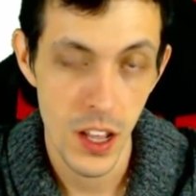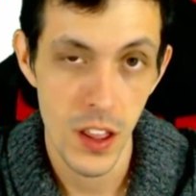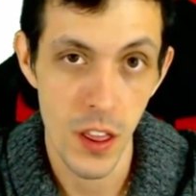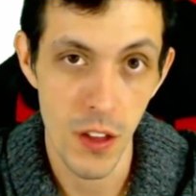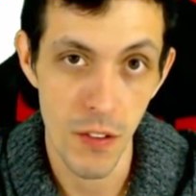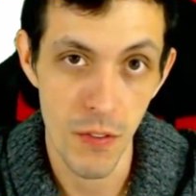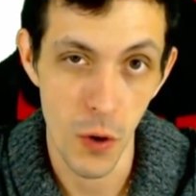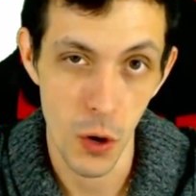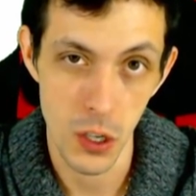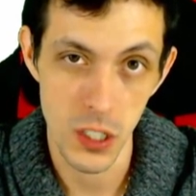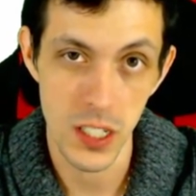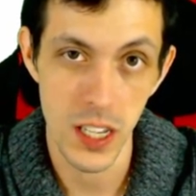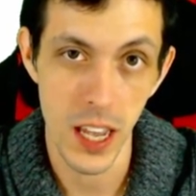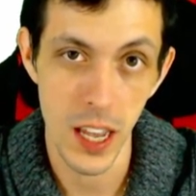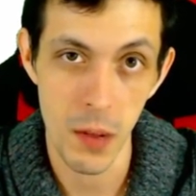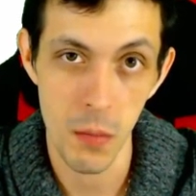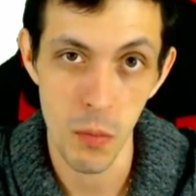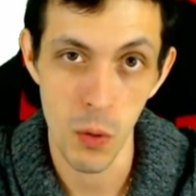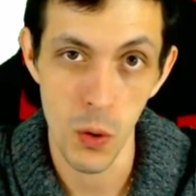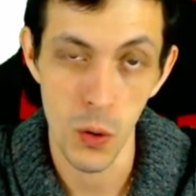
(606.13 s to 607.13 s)
The first
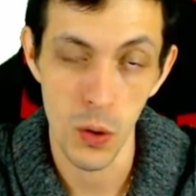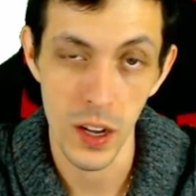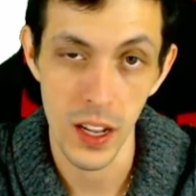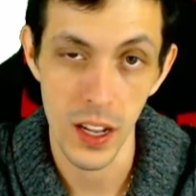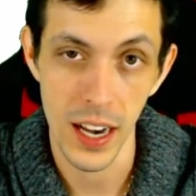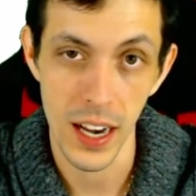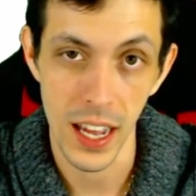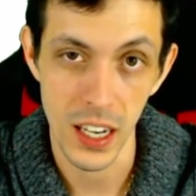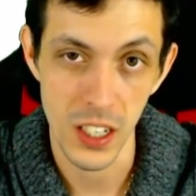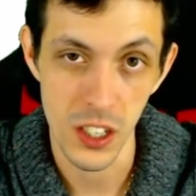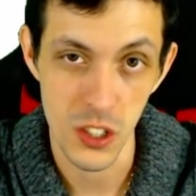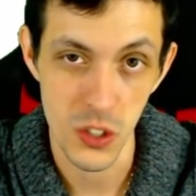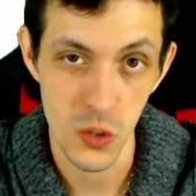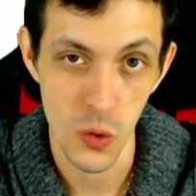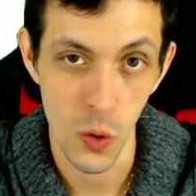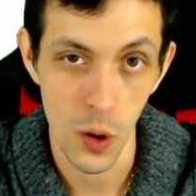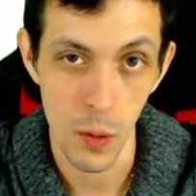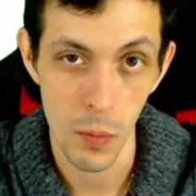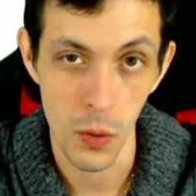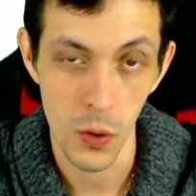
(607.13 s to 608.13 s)
game will connect as
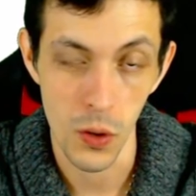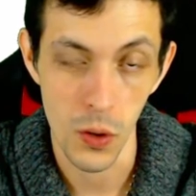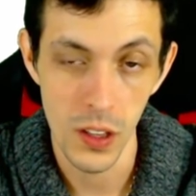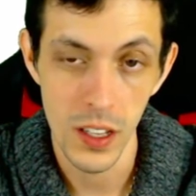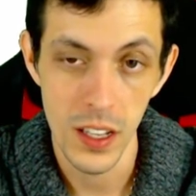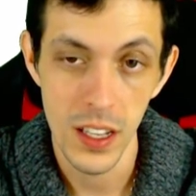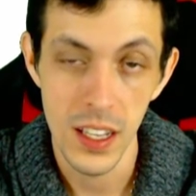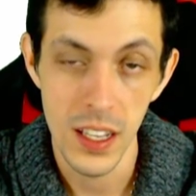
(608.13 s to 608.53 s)
normal.